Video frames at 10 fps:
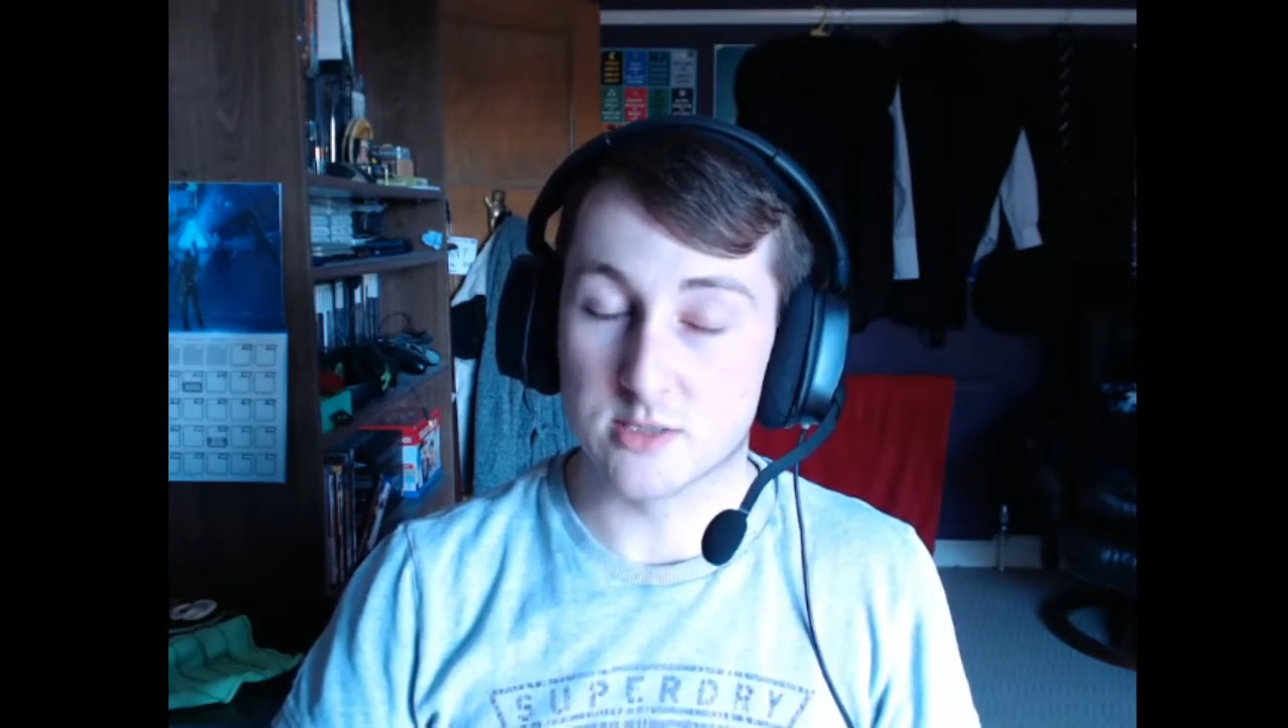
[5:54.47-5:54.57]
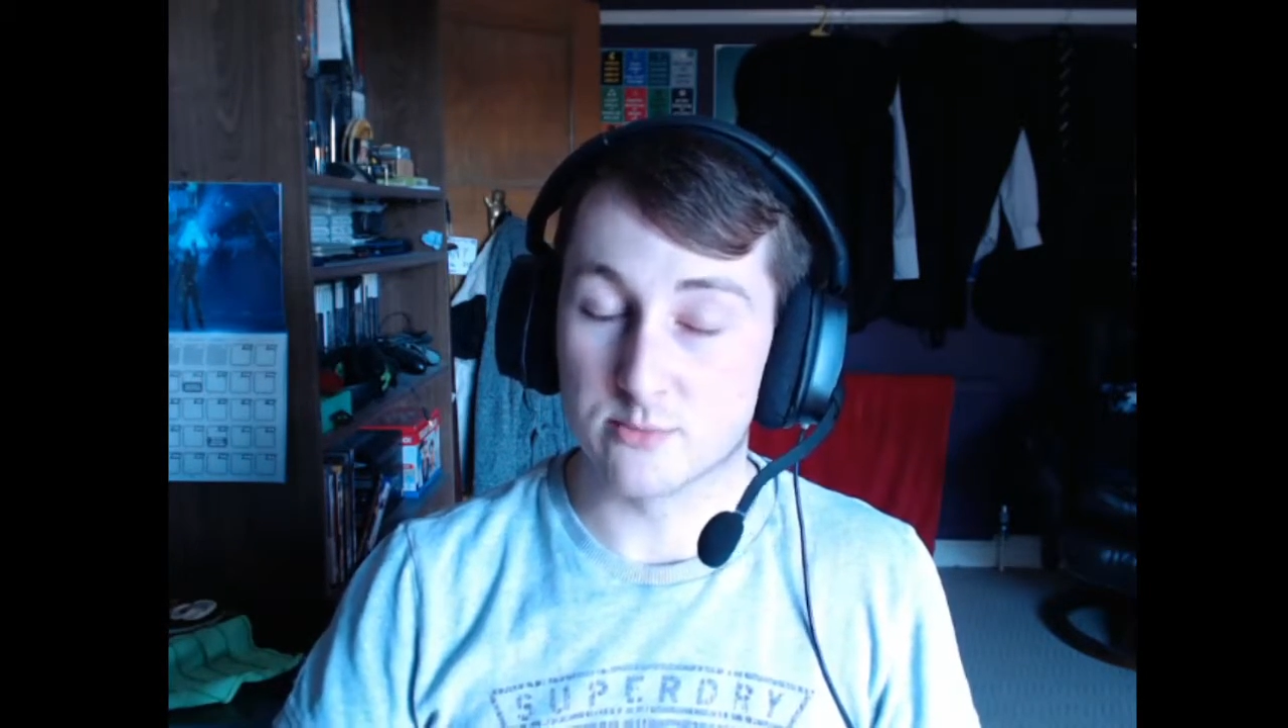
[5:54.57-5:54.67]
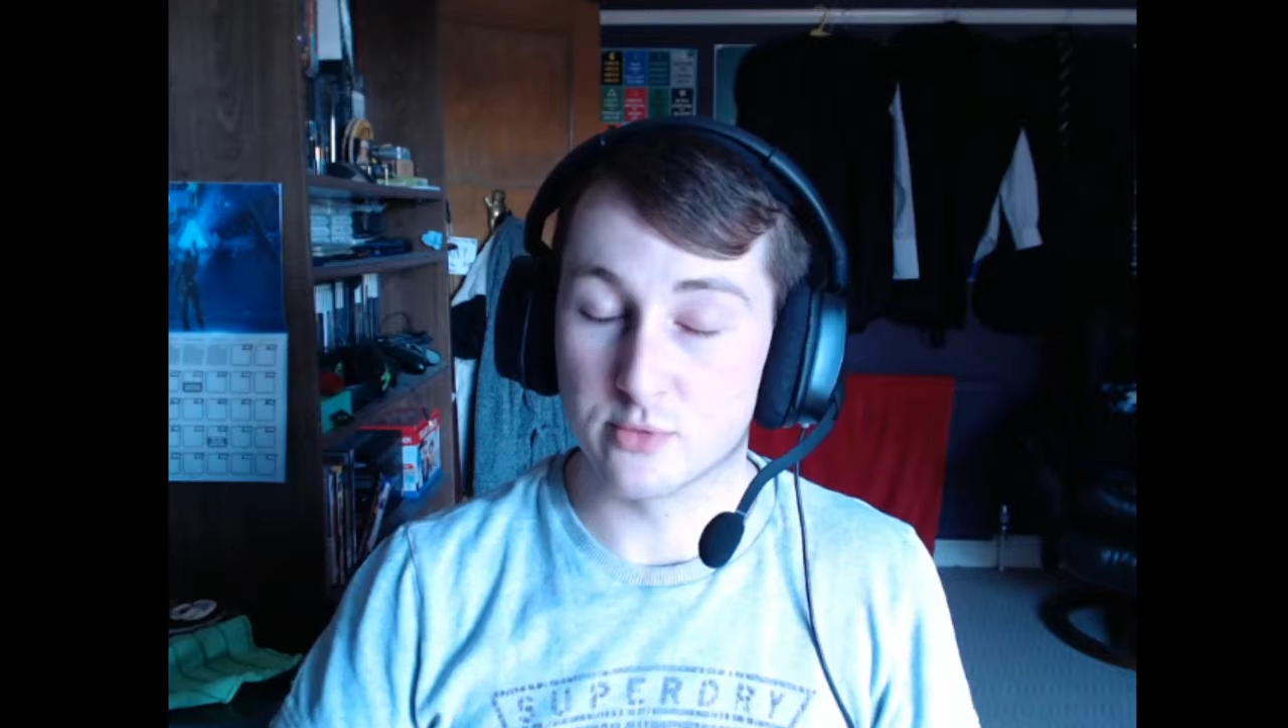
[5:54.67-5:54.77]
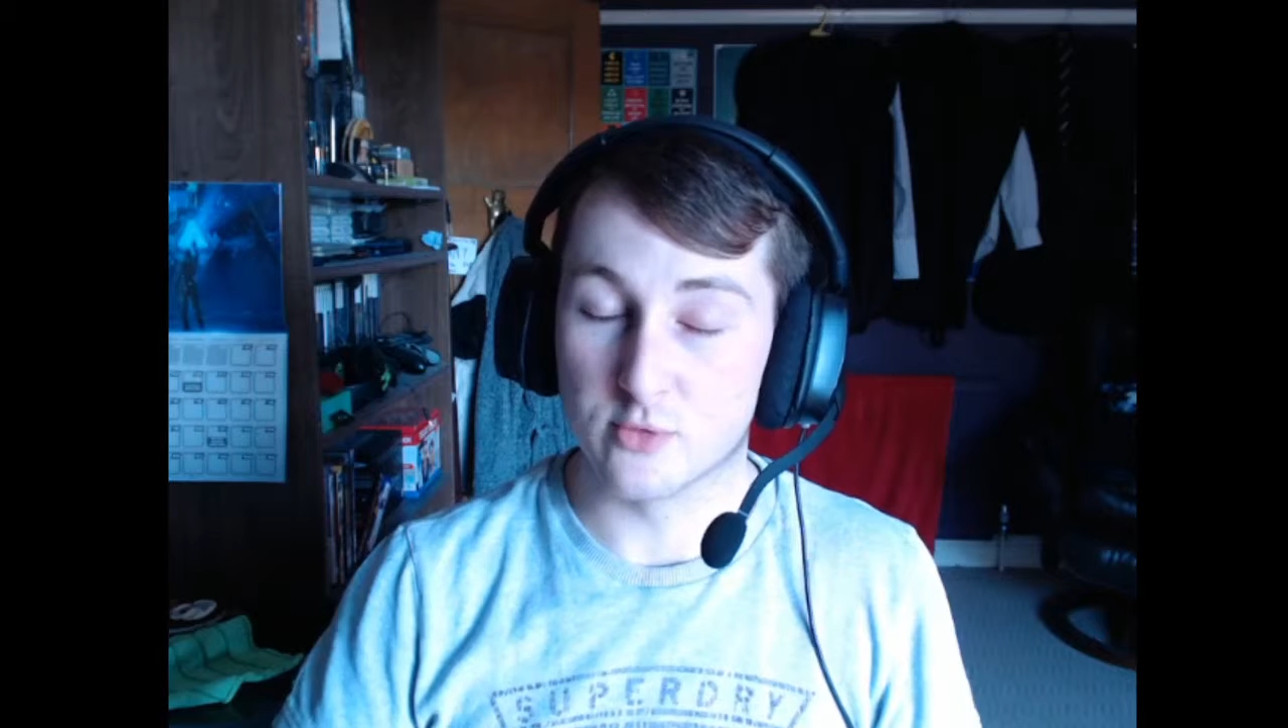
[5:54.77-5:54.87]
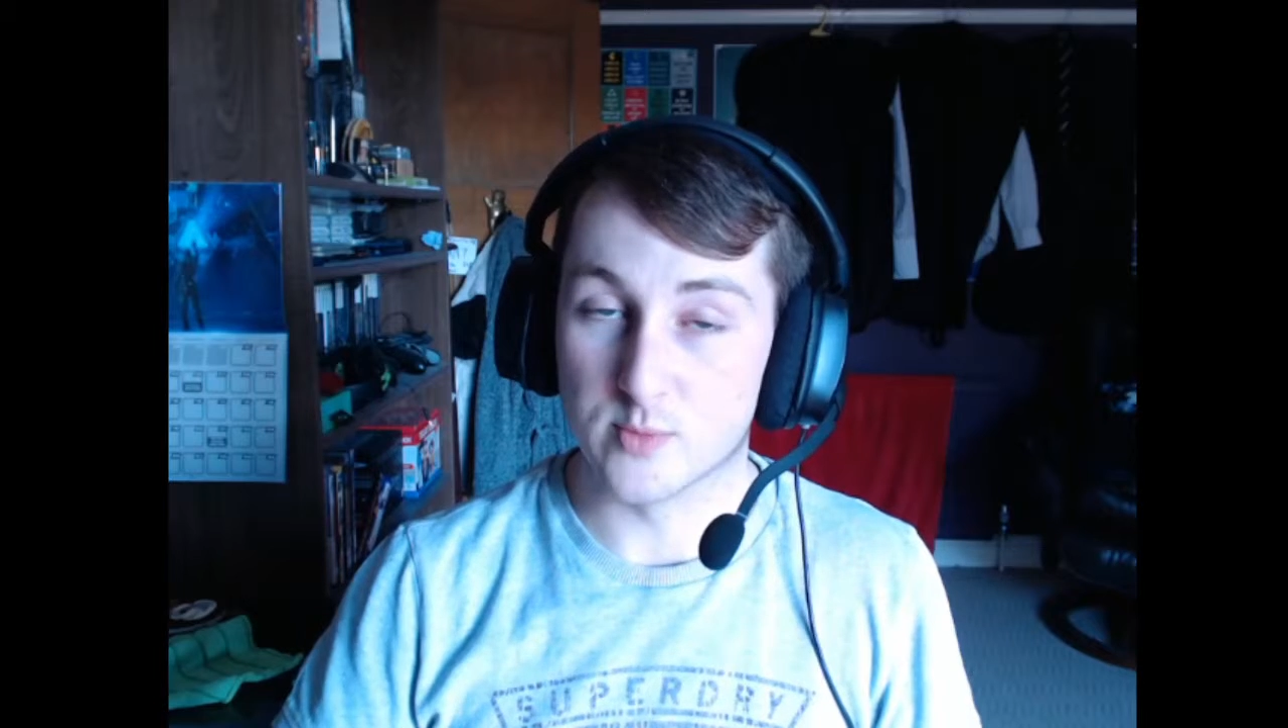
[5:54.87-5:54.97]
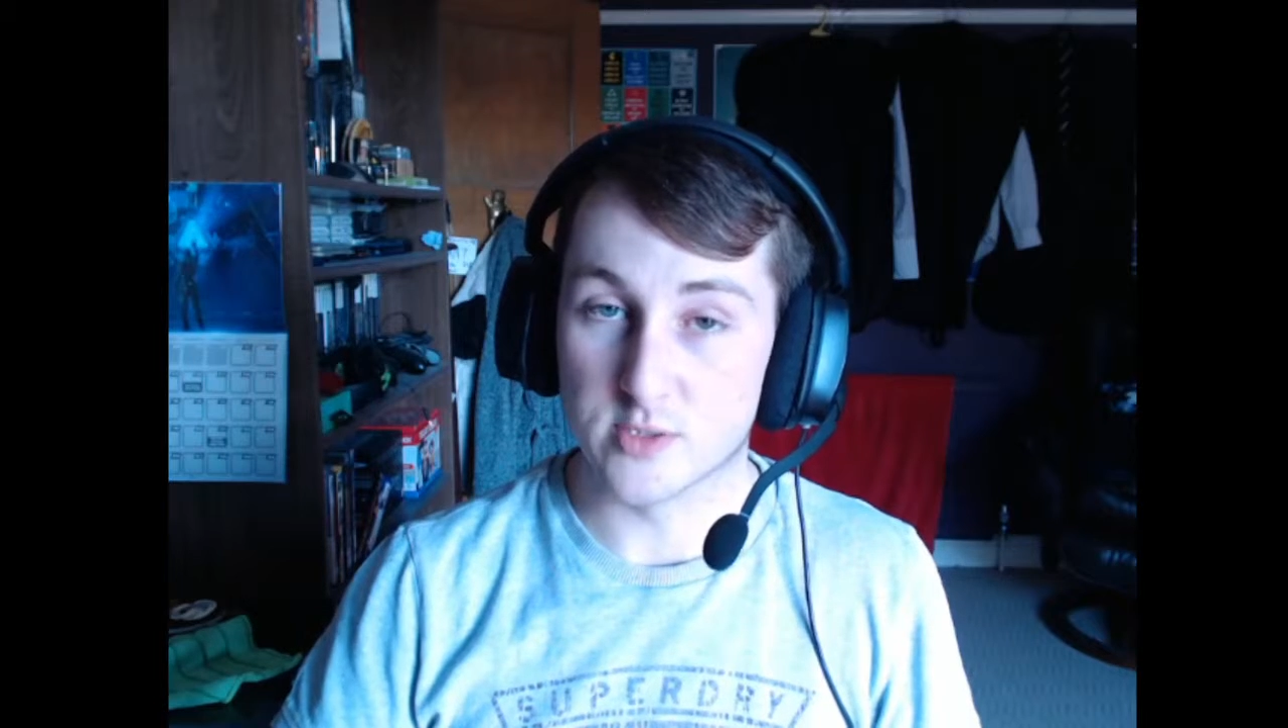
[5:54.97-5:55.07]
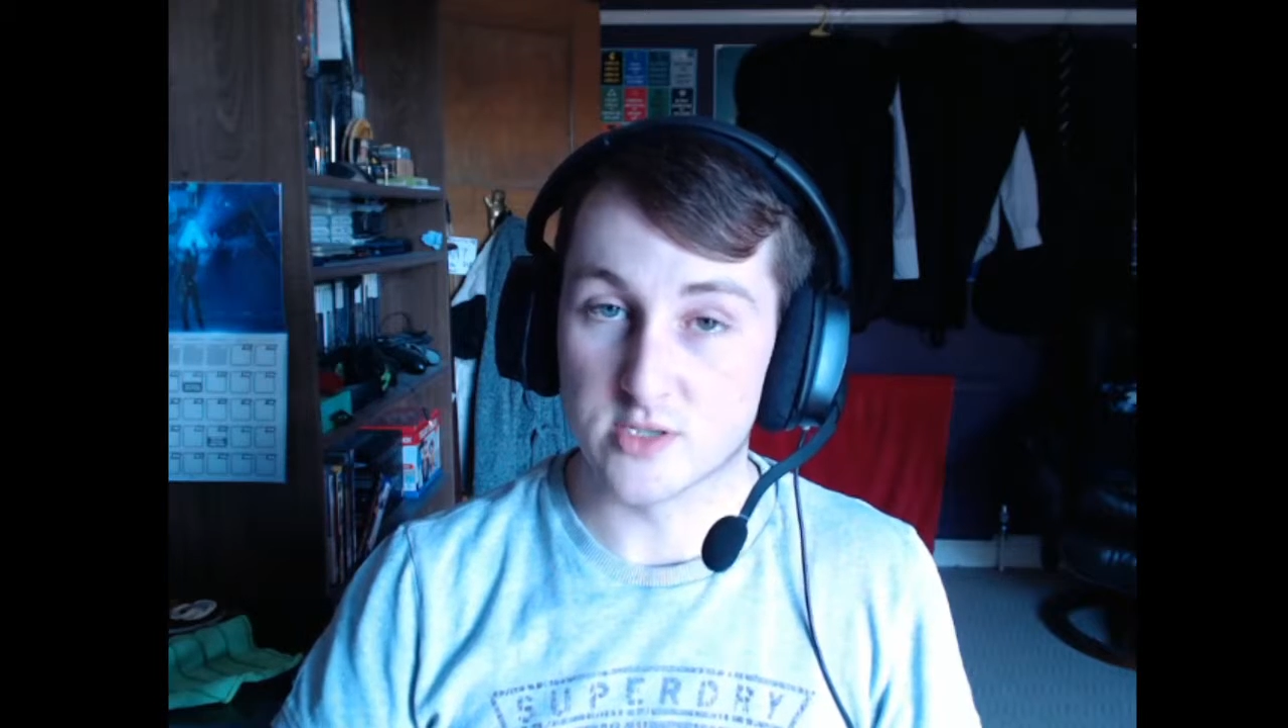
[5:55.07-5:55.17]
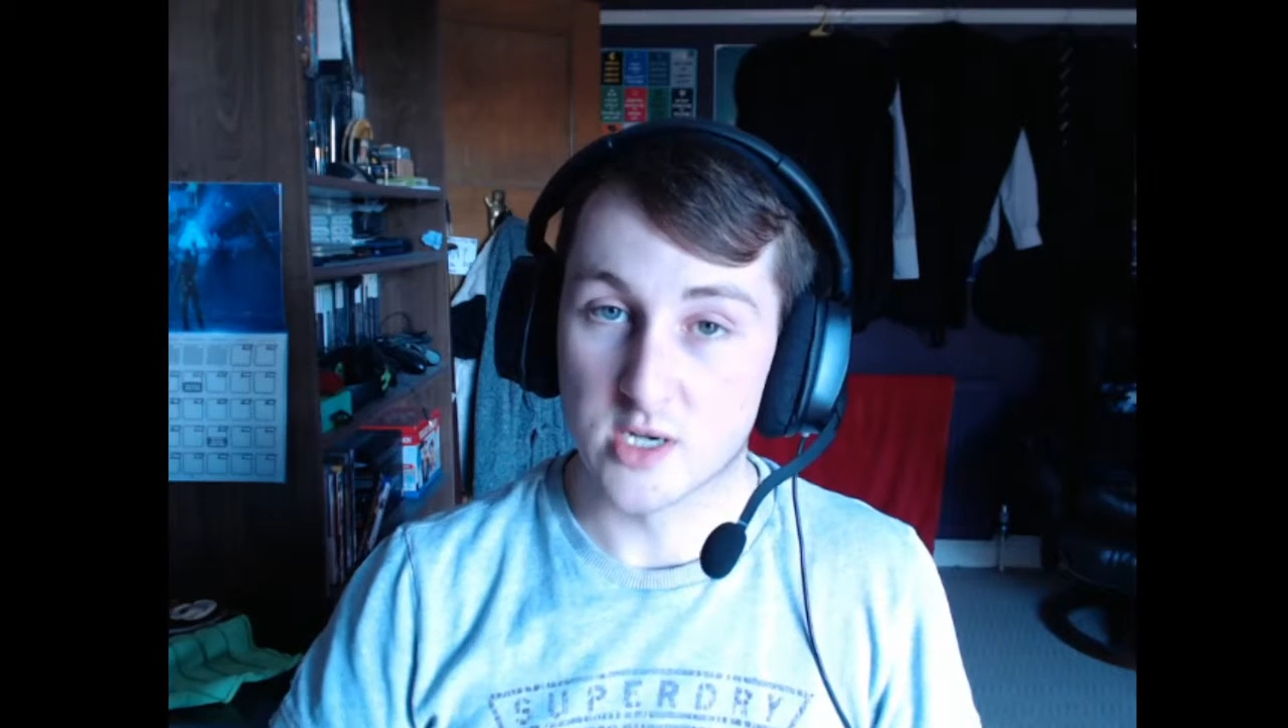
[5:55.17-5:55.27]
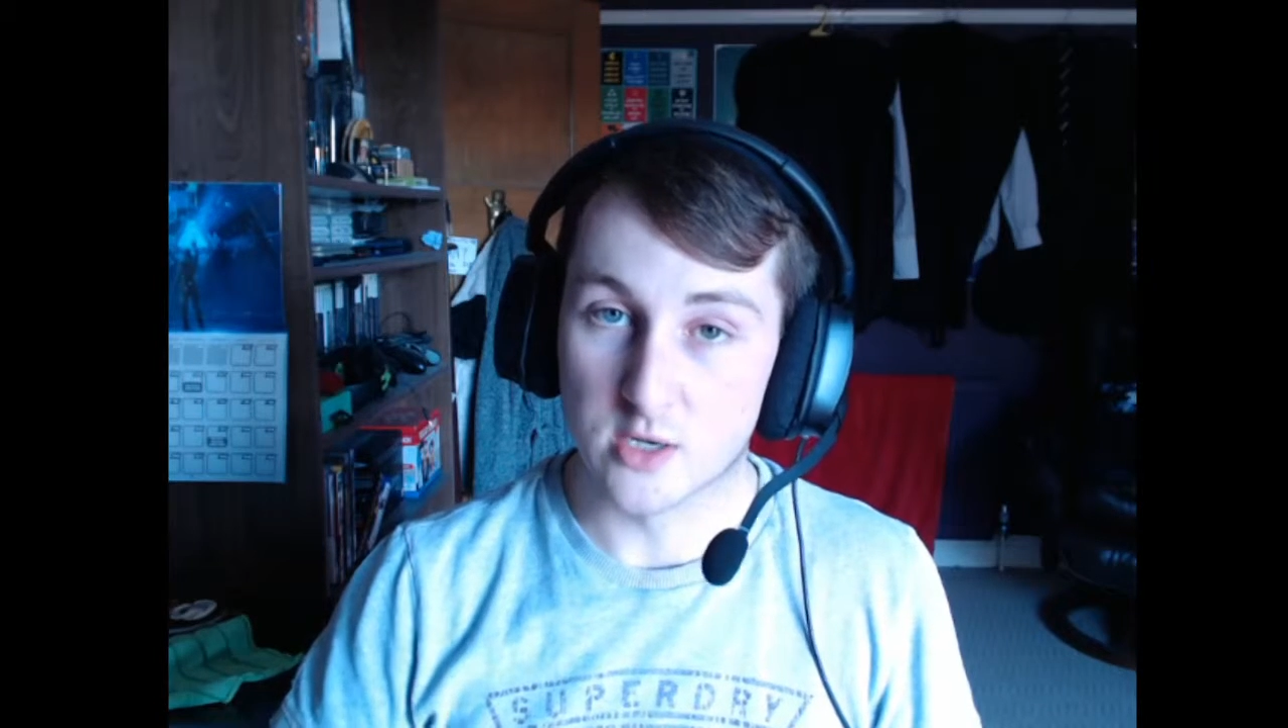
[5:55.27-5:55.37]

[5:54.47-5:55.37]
improvement